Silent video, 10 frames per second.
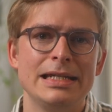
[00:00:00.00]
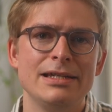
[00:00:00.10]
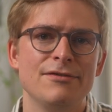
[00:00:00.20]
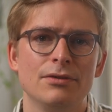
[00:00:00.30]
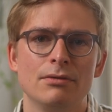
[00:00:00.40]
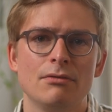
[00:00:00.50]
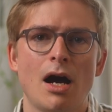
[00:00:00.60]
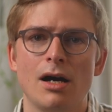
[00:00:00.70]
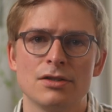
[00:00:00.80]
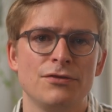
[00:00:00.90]
even
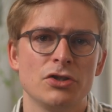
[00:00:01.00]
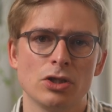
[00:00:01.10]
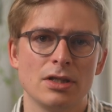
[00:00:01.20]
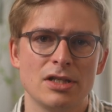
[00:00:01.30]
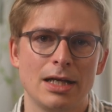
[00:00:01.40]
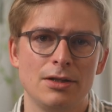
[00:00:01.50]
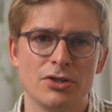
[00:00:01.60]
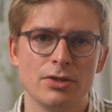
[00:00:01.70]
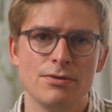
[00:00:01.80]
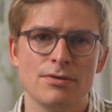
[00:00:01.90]
artificial
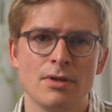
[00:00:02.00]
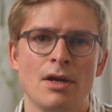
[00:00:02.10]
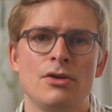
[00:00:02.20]
intelligence